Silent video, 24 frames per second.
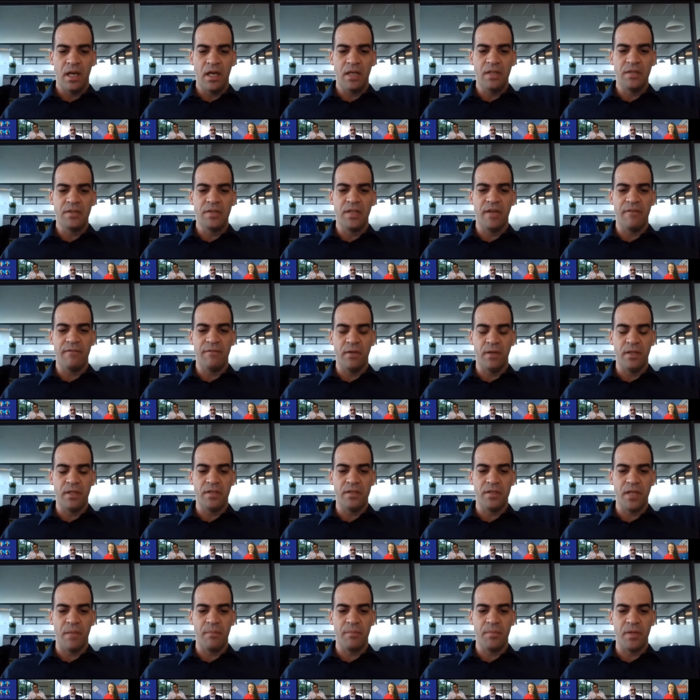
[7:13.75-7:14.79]
is
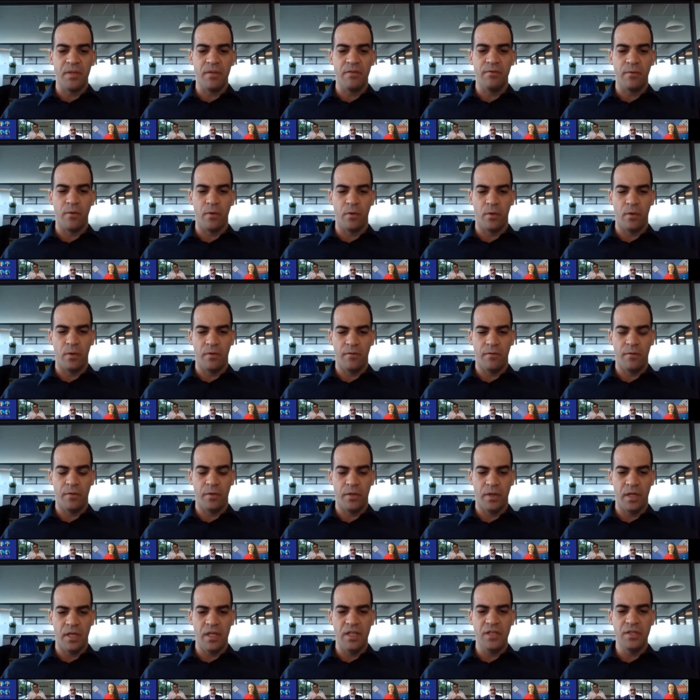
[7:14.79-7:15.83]
definitely something for
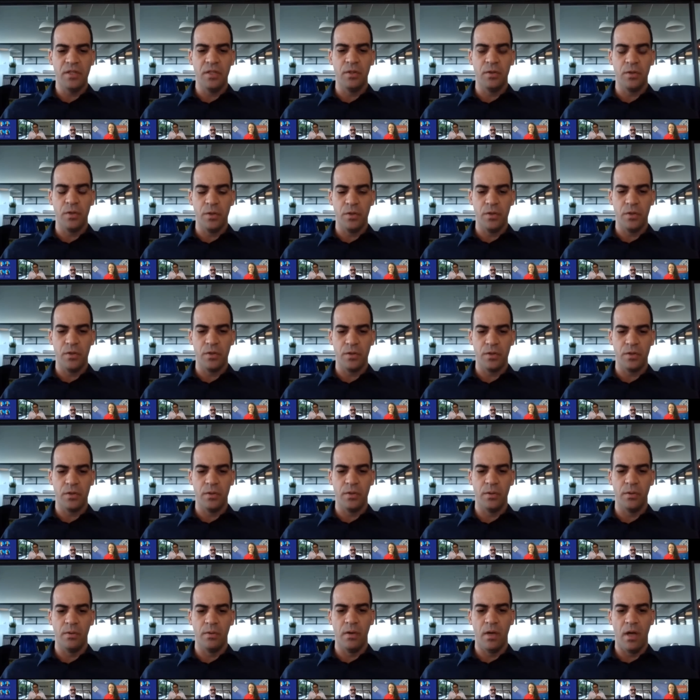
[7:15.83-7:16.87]
the institutions
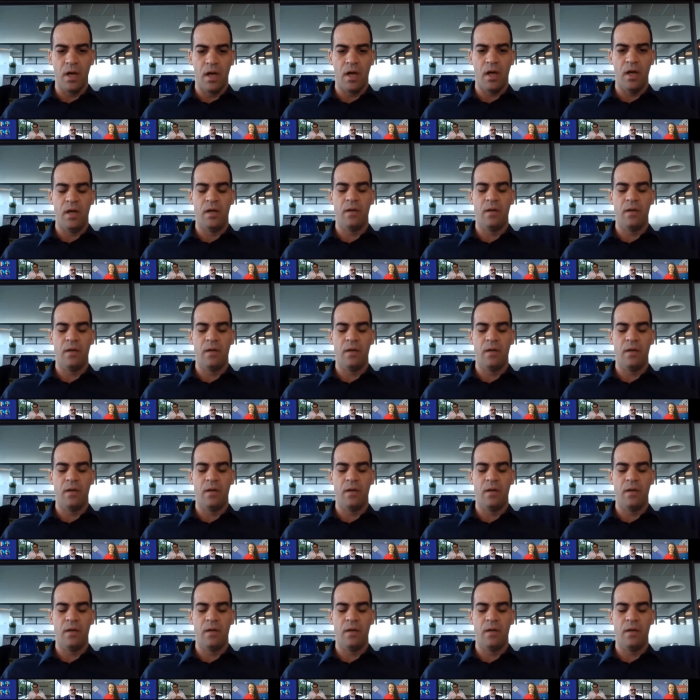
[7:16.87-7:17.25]
to